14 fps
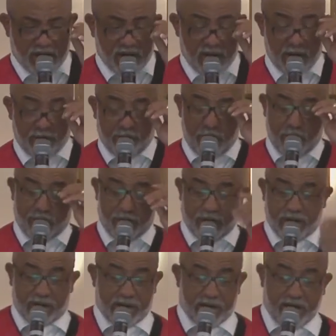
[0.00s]
I'm both an
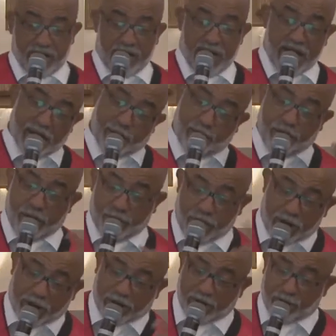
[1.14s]
attendant and a
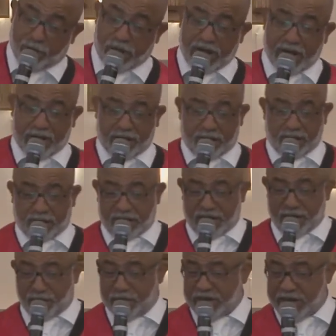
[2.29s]
part of the bride at the
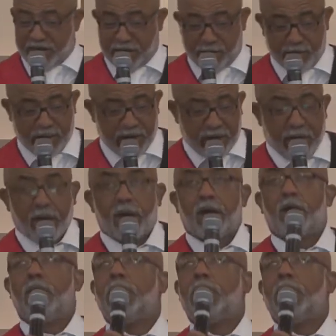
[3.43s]
same time. Well,